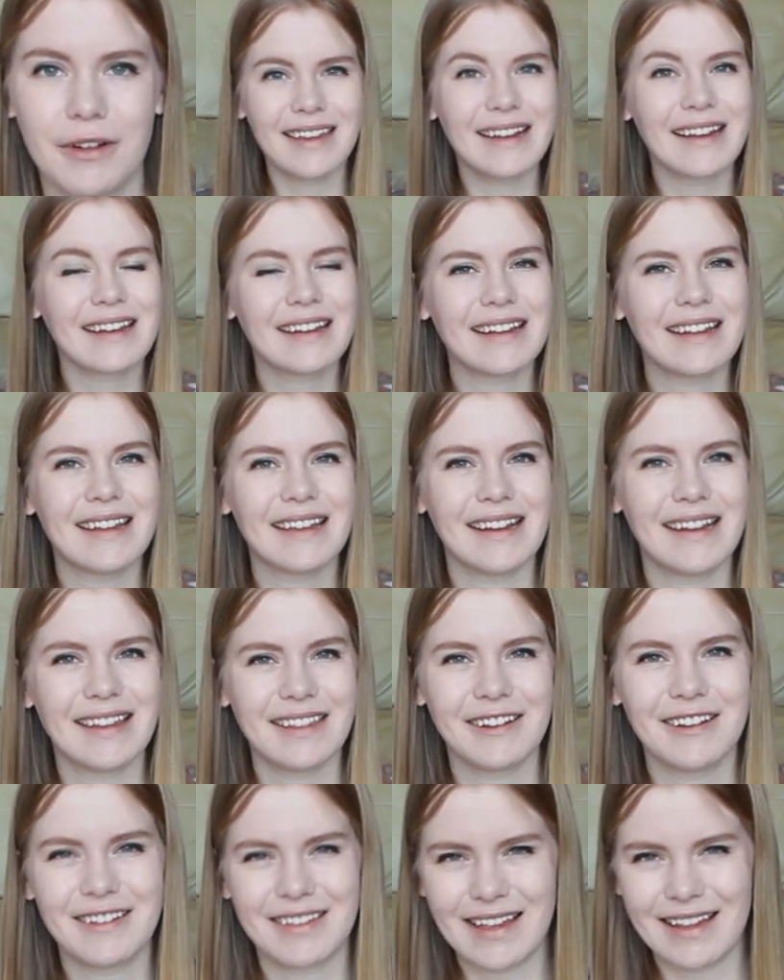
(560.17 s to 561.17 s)
Secondly,
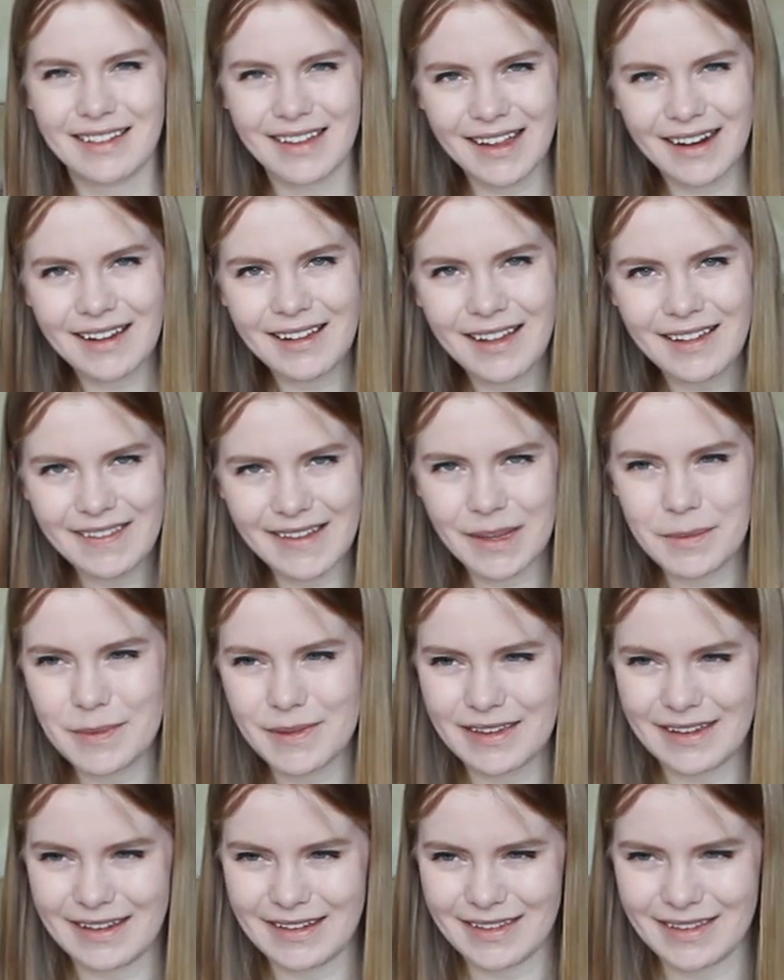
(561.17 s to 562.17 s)
there's that little
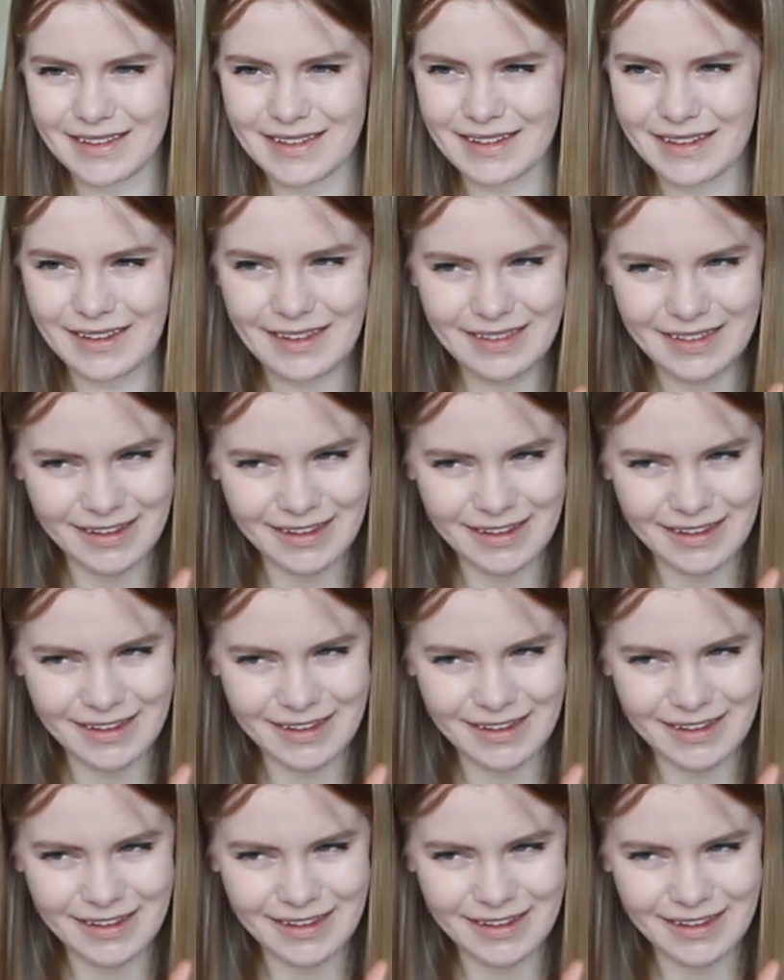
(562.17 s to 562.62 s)
ellipses